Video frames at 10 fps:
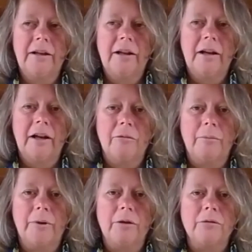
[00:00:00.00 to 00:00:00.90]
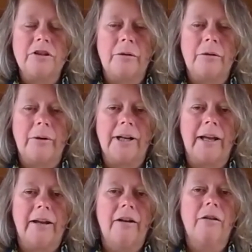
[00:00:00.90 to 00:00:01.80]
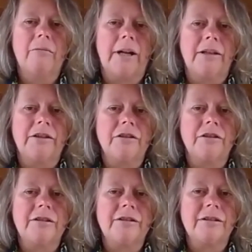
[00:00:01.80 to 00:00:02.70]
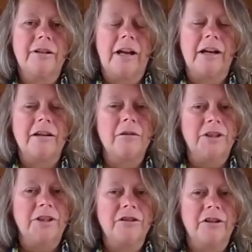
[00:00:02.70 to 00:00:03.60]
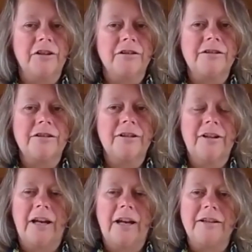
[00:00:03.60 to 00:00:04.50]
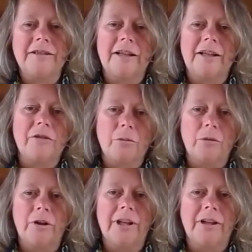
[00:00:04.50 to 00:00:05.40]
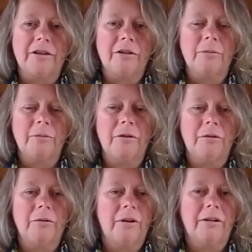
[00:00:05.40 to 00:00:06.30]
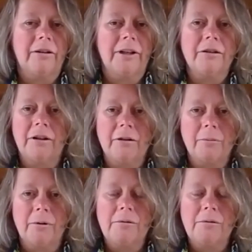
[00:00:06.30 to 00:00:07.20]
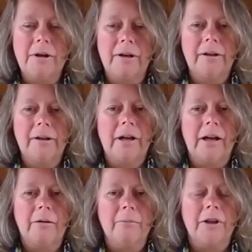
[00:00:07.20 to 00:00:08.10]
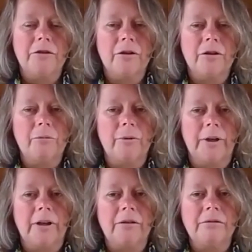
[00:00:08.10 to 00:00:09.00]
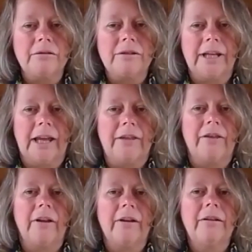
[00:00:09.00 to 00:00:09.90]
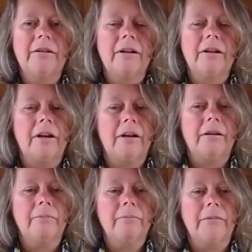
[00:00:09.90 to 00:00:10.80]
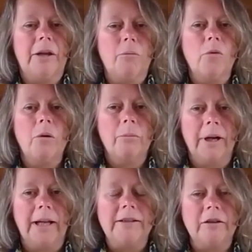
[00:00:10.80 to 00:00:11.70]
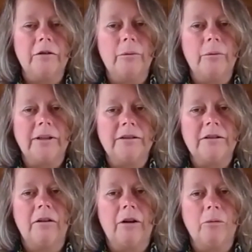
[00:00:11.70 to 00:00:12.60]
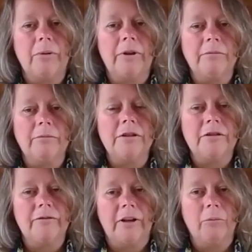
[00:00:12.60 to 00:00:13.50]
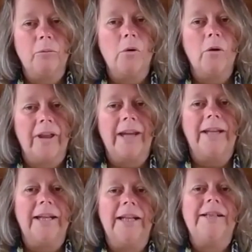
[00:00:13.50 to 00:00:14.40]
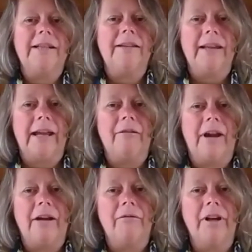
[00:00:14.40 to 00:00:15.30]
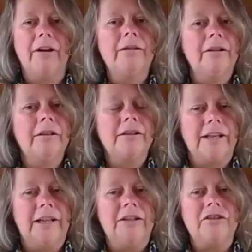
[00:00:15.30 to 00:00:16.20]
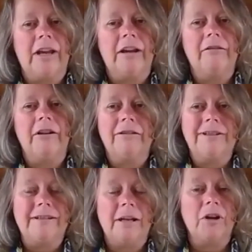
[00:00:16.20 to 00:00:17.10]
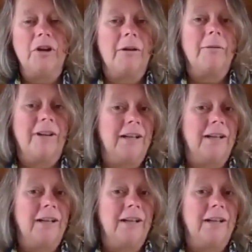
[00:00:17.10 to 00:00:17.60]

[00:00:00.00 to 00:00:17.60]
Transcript: but also our care home managers, our commissioners, and the staff that work in them, who are incredible, and try and bring those together in one place so that we can start helping them to develop what they need in their area, because each area is demographically